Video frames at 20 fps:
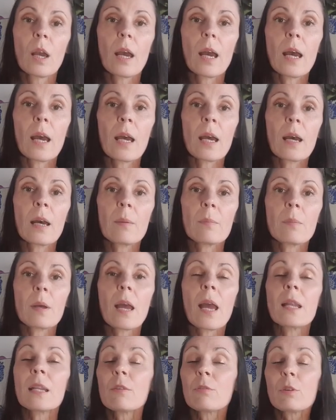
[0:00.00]

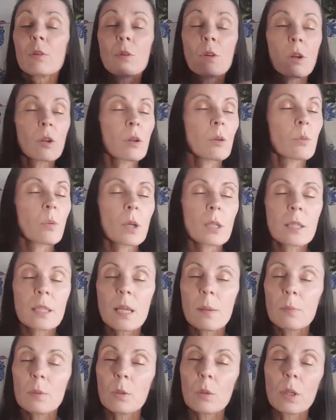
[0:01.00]
And if you're not on
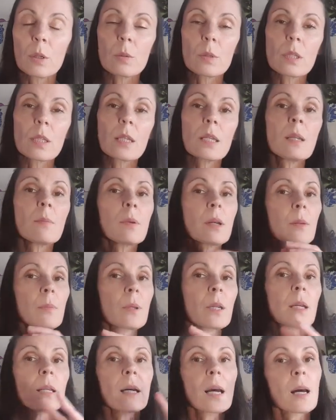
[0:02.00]
WhatsApp, you can also email me
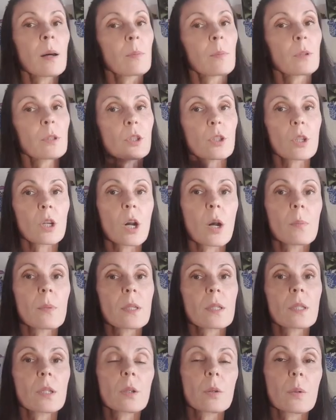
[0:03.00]
and I'll put your
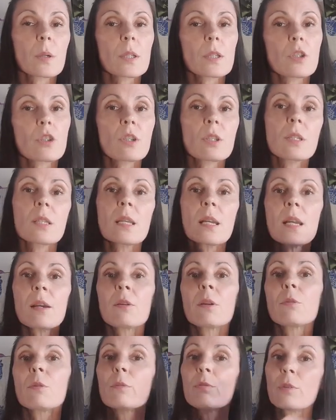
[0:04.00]
comments and questions there
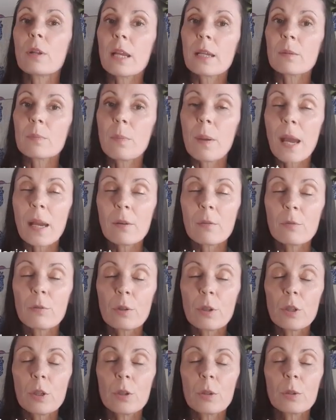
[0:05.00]
and reflect back for
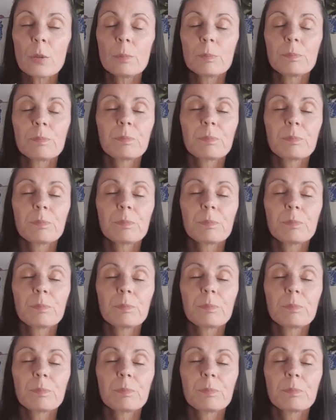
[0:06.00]
you.